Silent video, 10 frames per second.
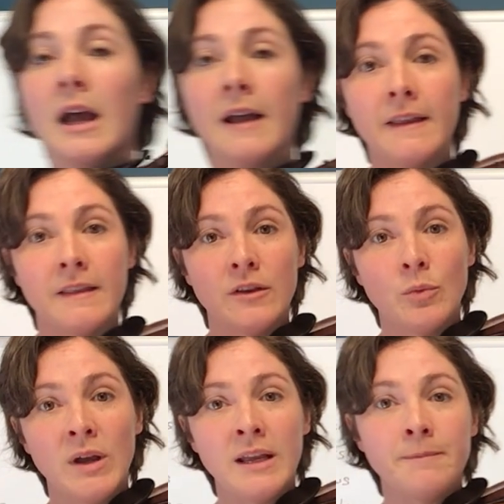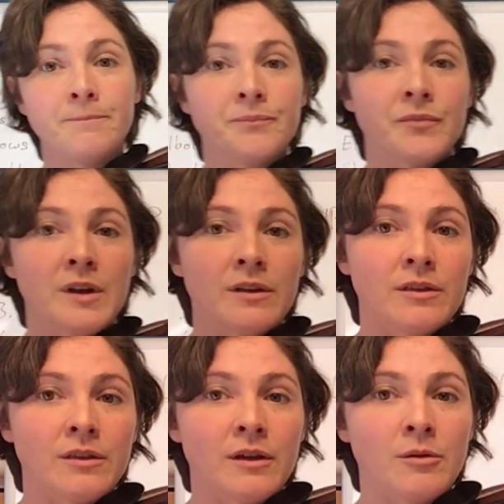And then this way,
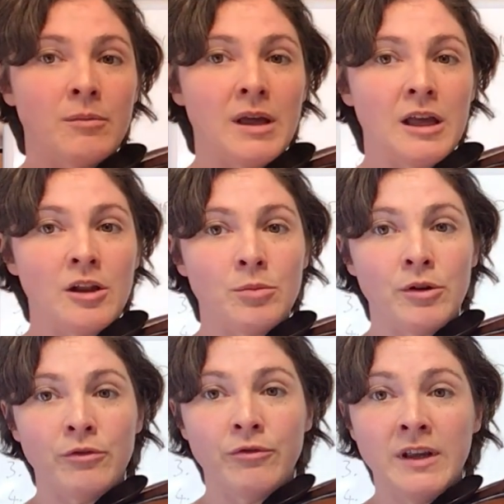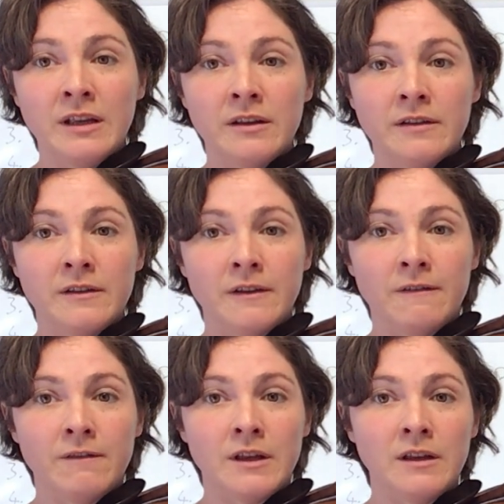thumb, elbow, fingers,
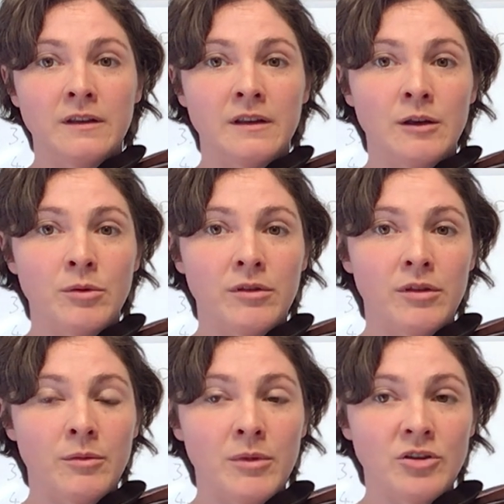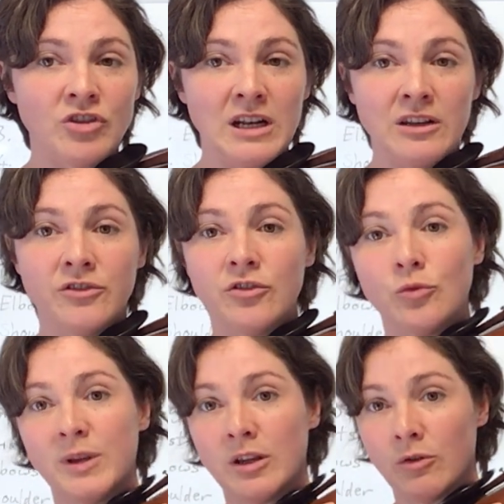fingers, elbow, thumb. Cellists, you'll
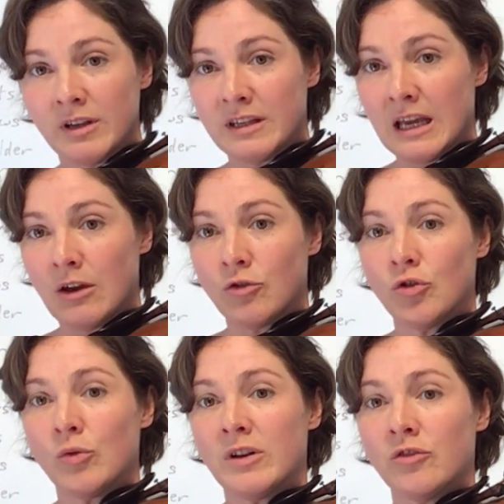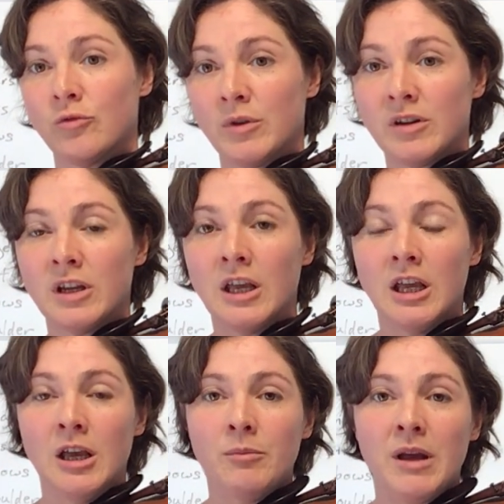be going down your instrument.
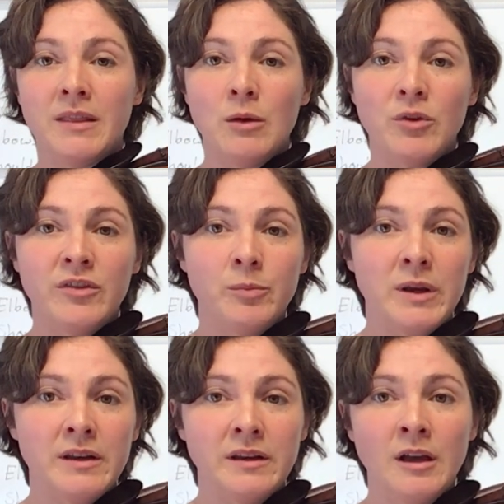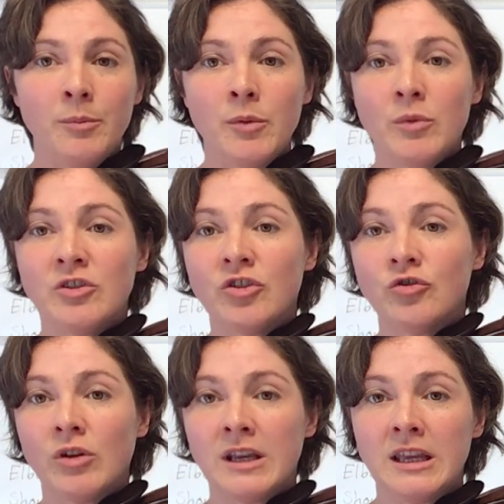And then we speed it up and we just
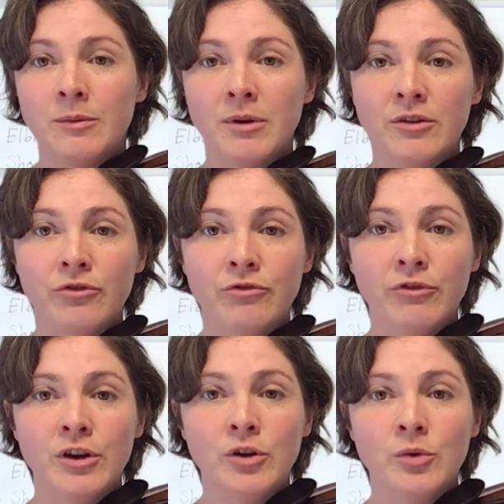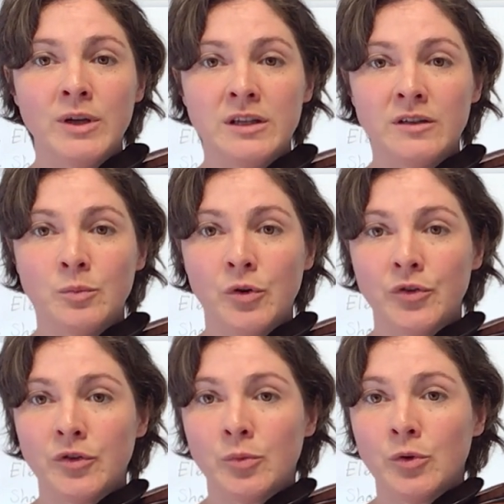try and keep it as fluid as
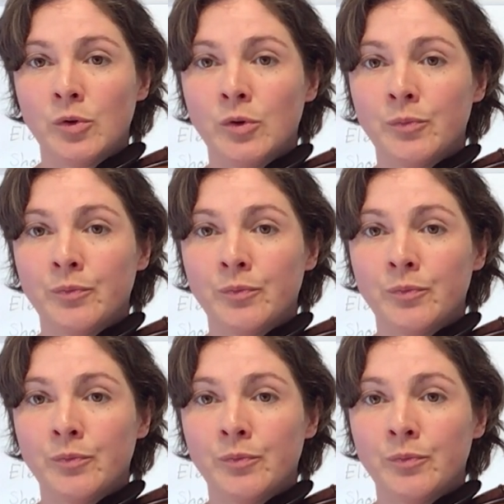possible.